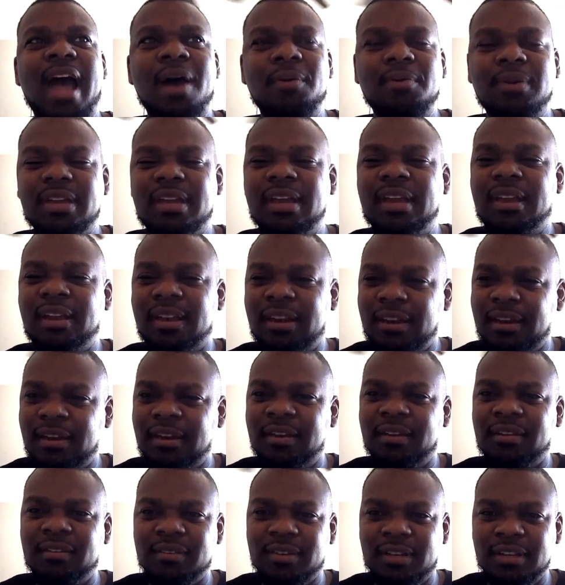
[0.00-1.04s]
I would get it
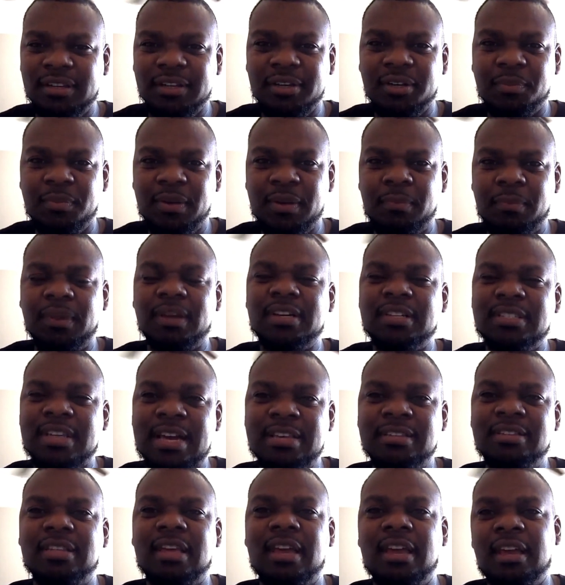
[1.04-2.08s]
in a little bit because
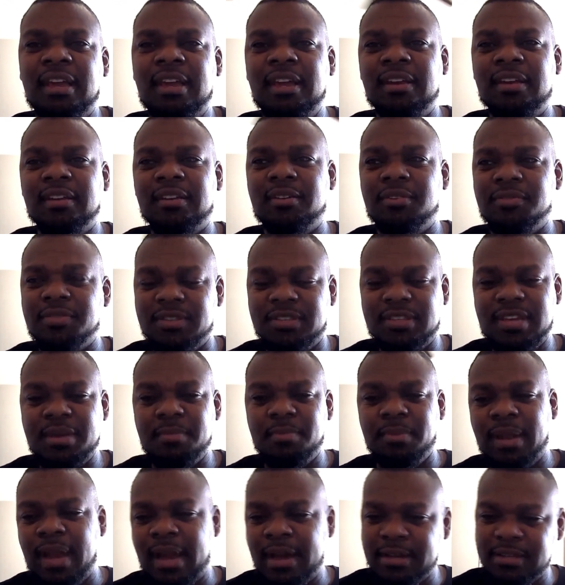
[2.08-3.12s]
I stayed on the
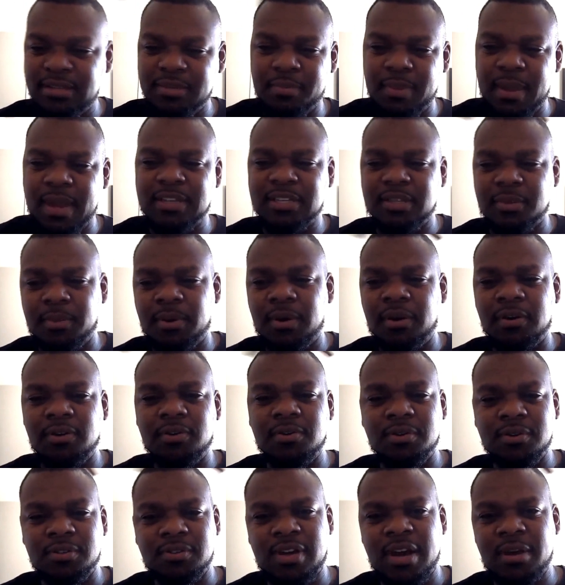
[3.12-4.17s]
same block as a basketball
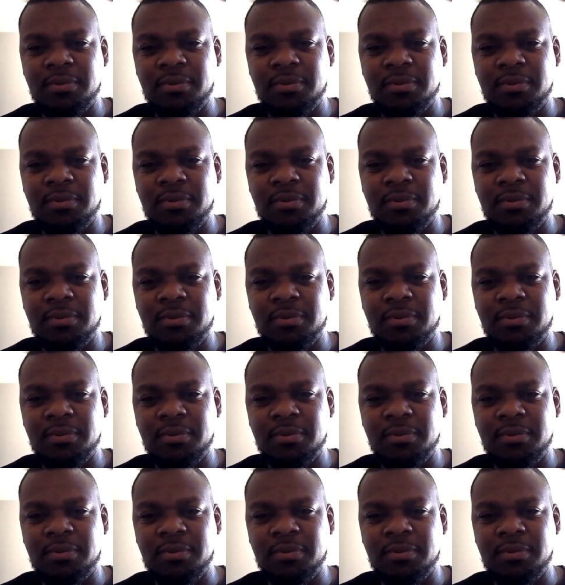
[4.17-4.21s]
court,